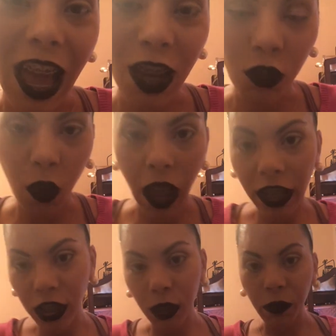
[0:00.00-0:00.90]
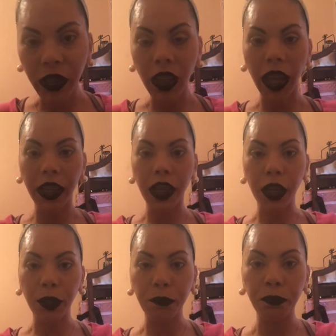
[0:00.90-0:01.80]
I don't know. I just feel like
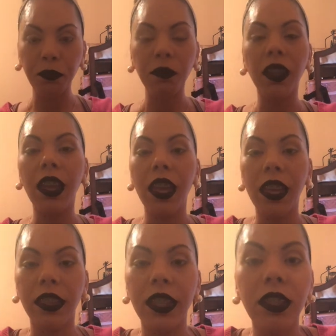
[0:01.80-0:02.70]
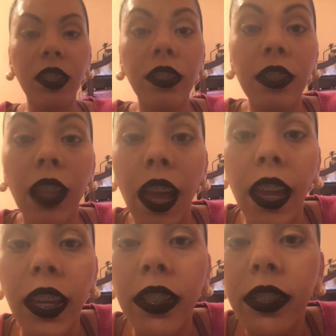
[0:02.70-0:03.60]
this looks
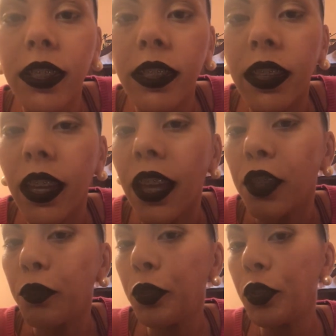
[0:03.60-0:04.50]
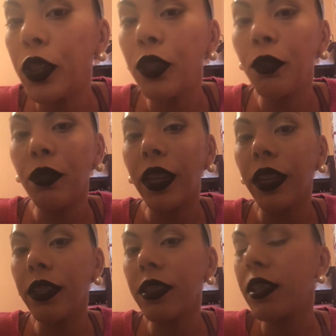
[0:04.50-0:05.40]
nice. And you could do
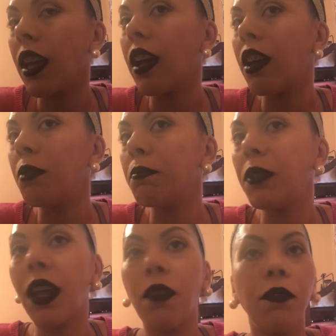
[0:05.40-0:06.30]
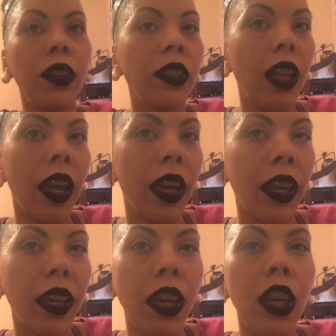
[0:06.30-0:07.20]
this, but I feel
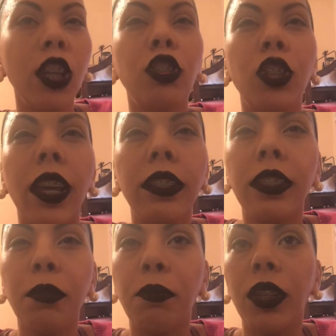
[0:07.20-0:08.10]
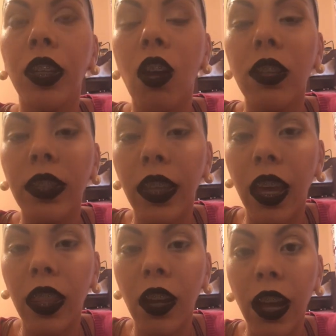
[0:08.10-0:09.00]
like just to bring it all
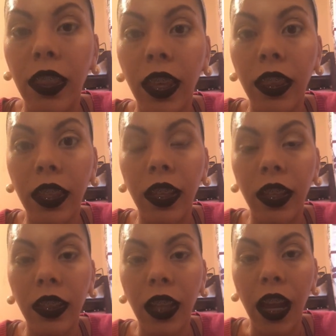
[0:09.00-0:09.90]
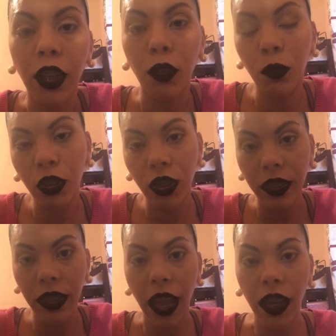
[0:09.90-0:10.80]
together, I think the liner would
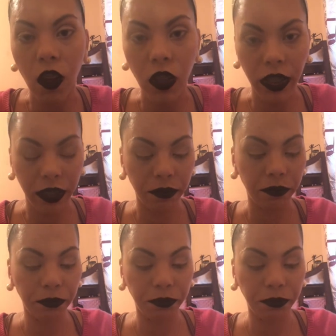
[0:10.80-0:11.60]
just tie it all in.